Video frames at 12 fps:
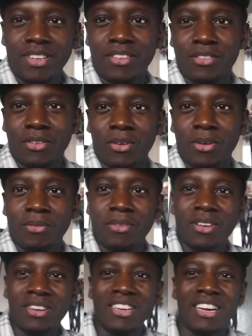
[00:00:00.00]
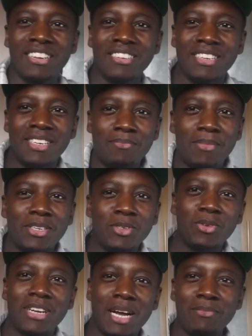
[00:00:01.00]
So
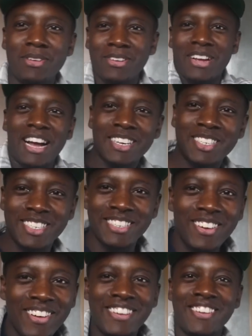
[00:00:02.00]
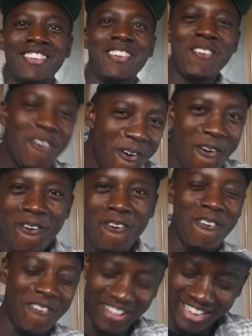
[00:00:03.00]
manual camera action going on.
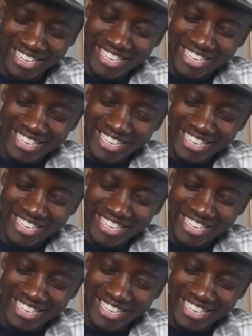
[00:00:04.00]
Ooh.